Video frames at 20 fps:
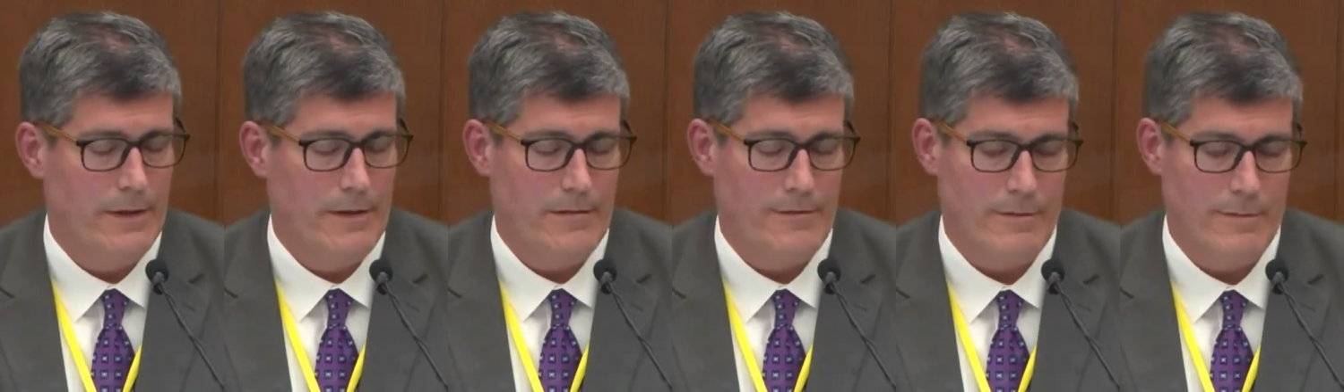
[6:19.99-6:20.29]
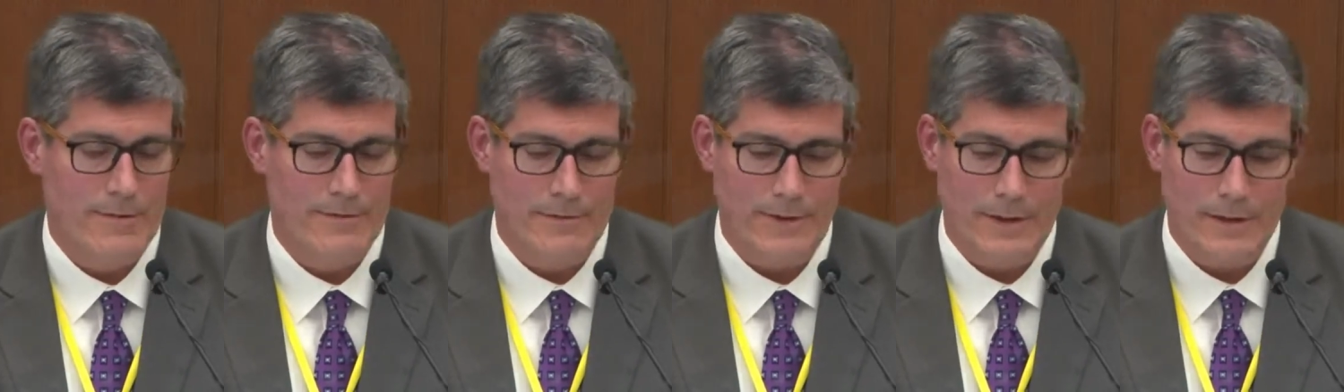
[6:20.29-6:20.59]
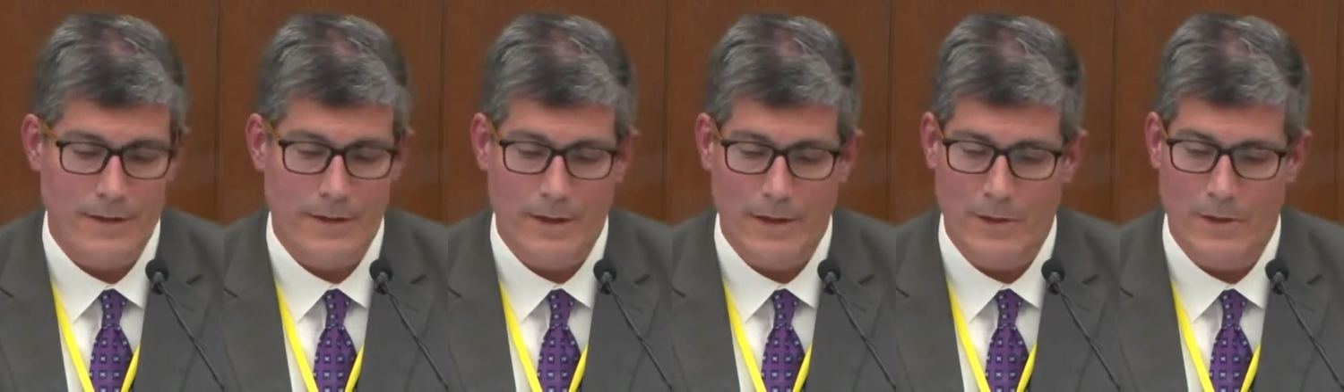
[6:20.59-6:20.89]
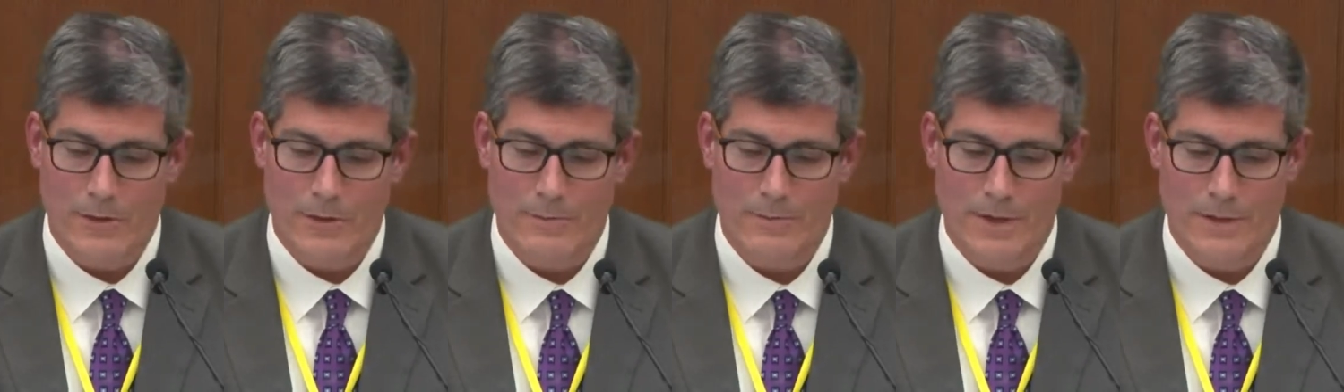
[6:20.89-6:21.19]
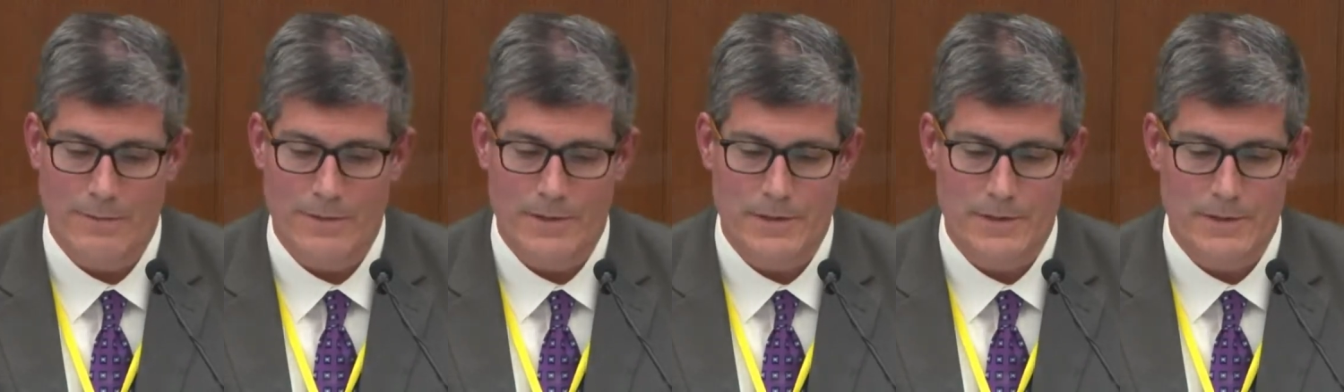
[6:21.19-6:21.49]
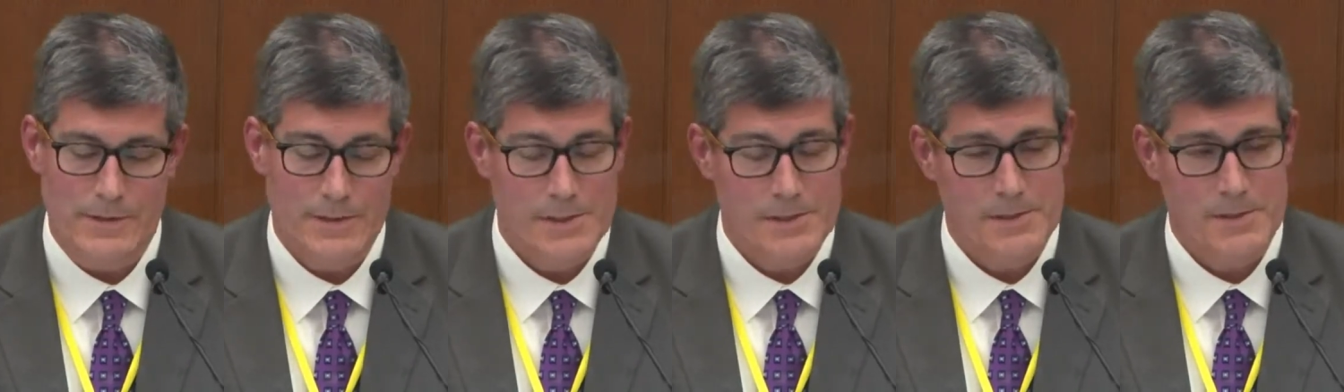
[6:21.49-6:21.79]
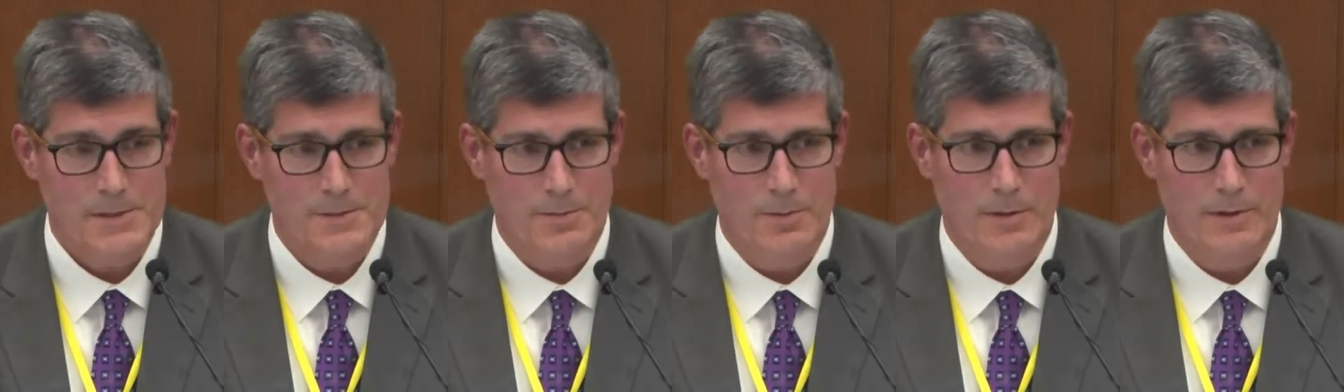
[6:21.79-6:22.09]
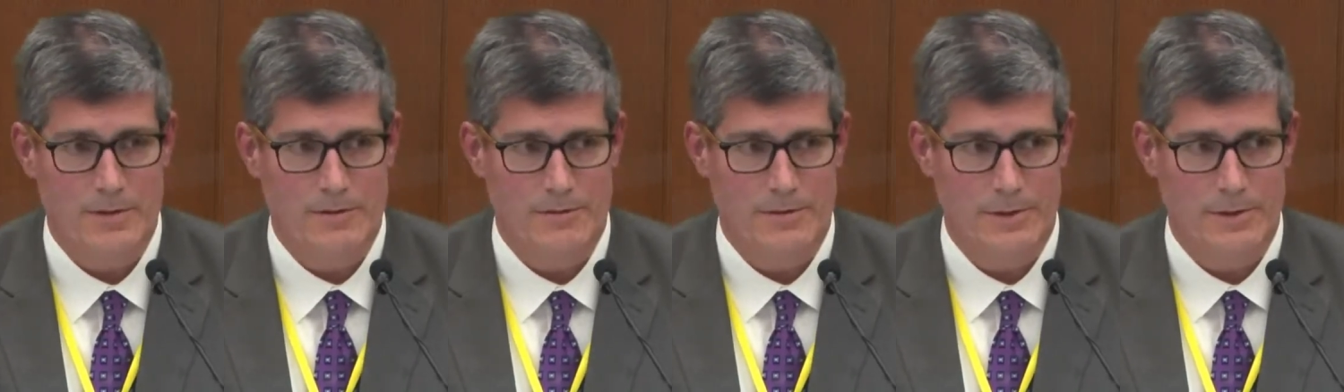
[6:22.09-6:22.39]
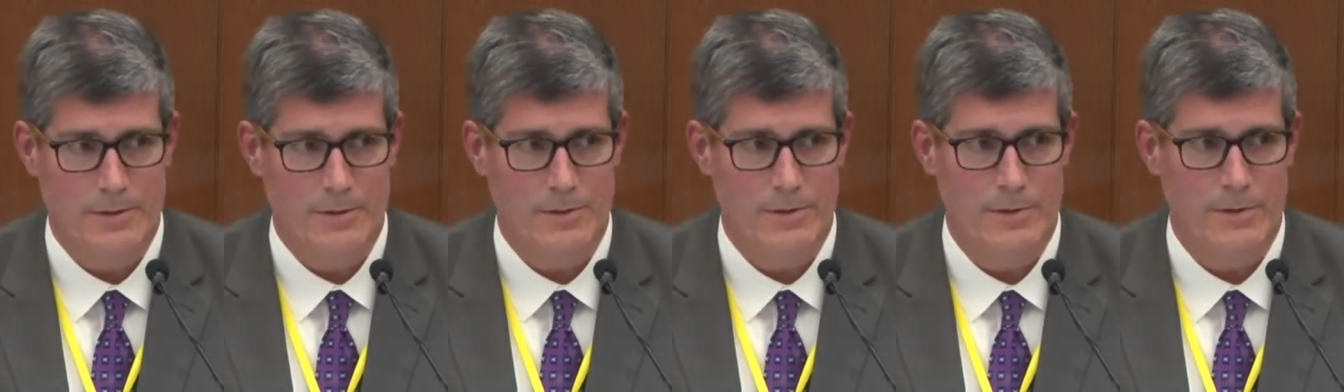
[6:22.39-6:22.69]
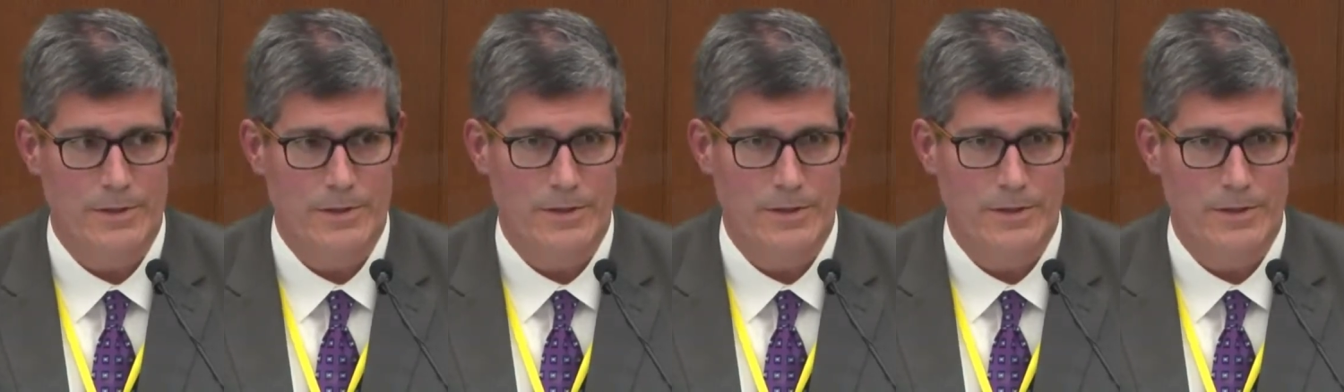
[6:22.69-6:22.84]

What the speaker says: From a vital health and public statistics point of view,